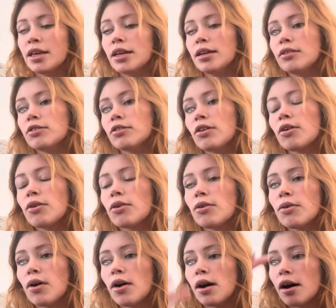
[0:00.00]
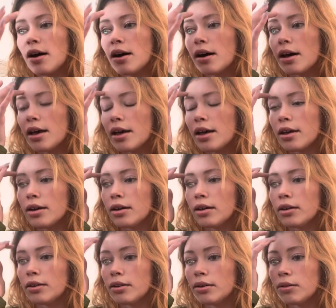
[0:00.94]
So I
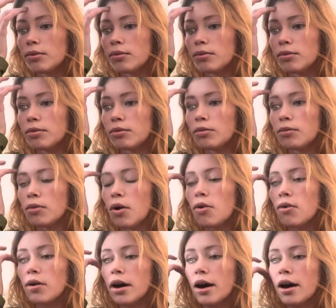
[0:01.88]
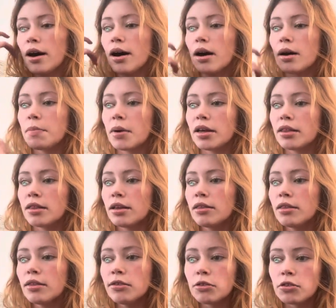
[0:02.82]
woke up, I
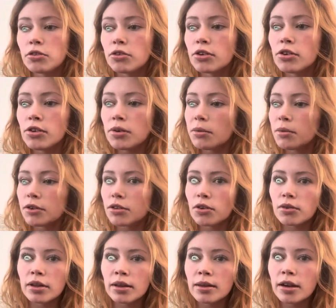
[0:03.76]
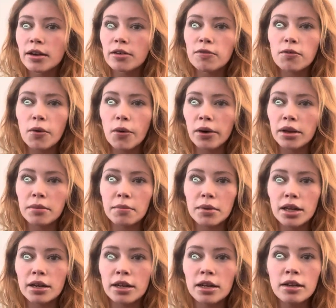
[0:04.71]
think the surgery was only like 40
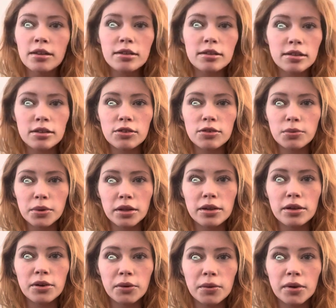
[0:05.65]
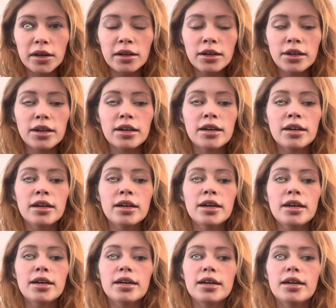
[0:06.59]
minutes. It's really quick.
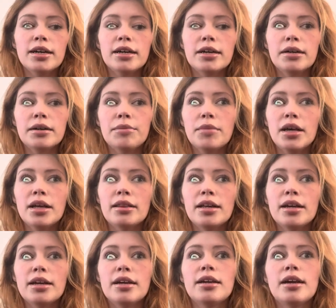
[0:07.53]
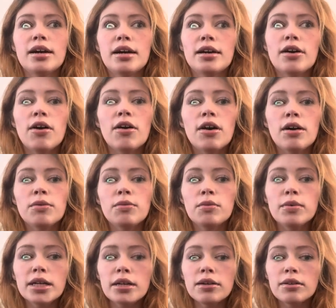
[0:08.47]
And then I got
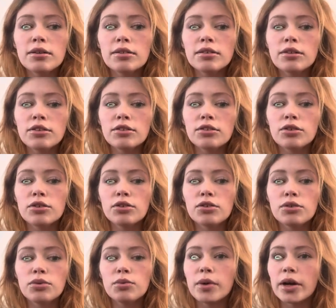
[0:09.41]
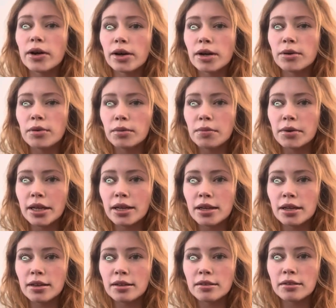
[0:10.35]
wheeled to where I would
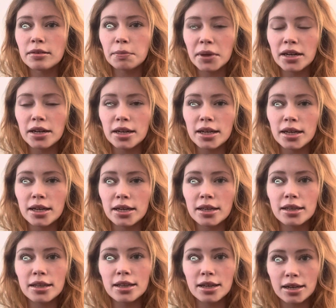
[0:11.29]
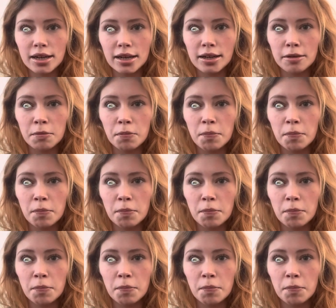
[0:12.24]
be spending the night.